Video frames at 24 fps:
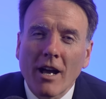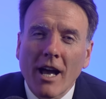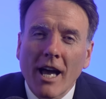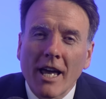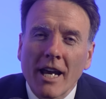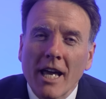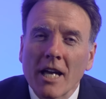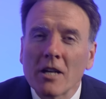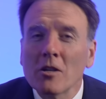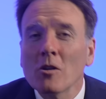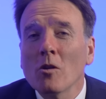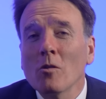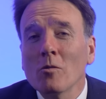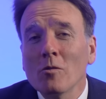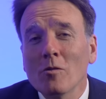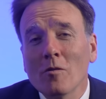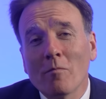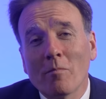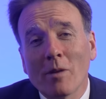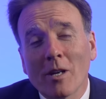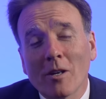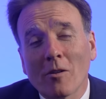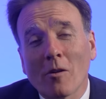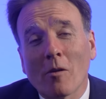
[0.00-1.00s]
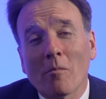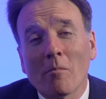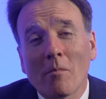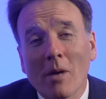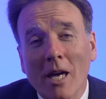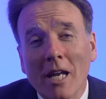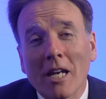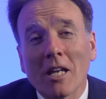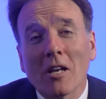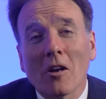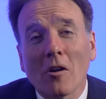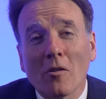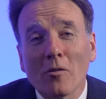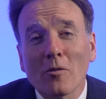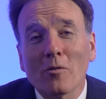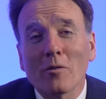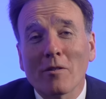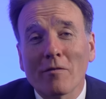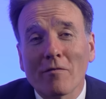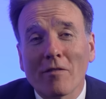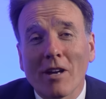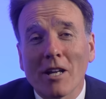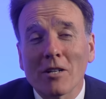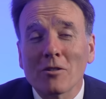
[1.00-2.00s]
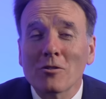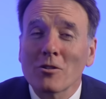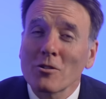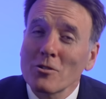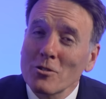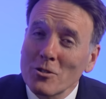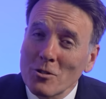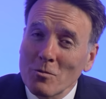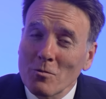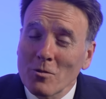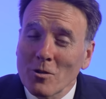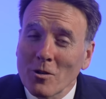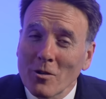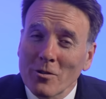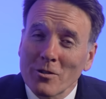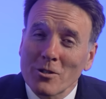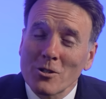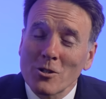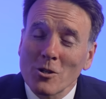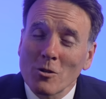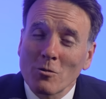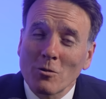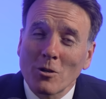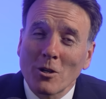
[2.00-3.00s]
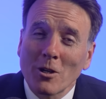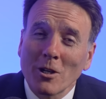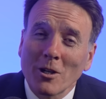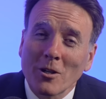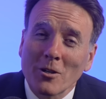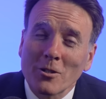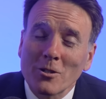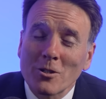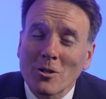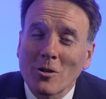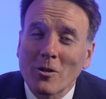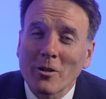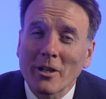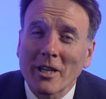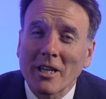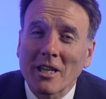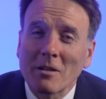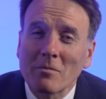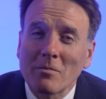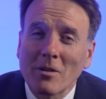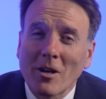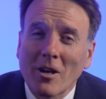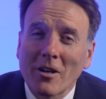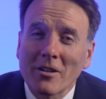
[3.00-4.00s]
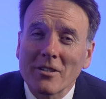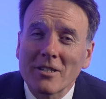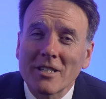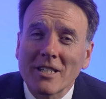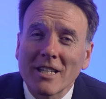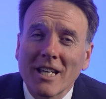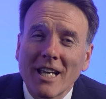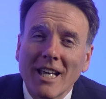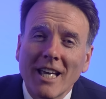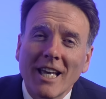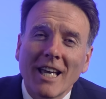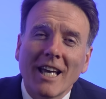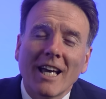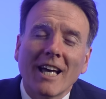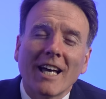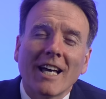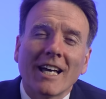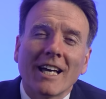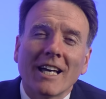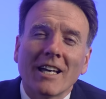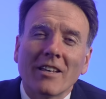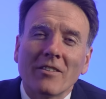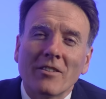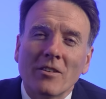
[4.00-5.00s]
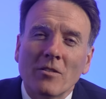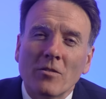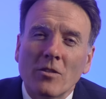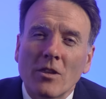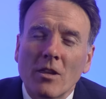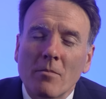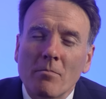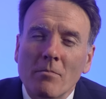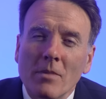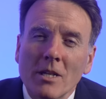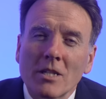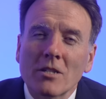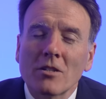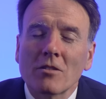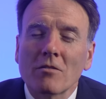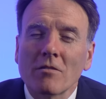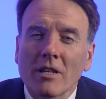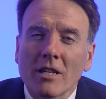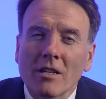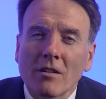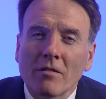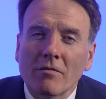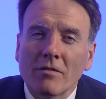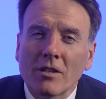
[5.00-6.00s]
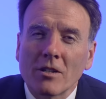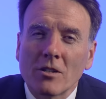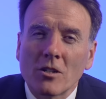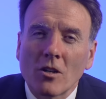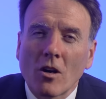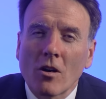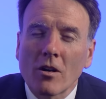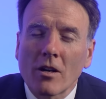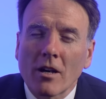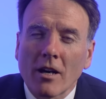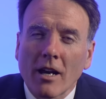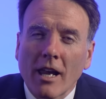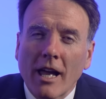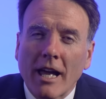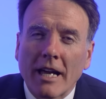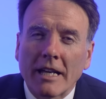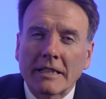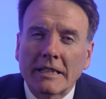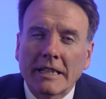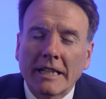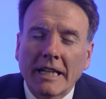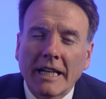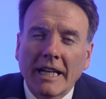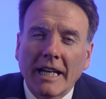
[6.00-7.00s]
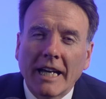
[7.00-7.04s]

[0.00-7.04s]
And I know you've been on many other adventures. You were on the show earlier talking about the mystery of the Doggerland.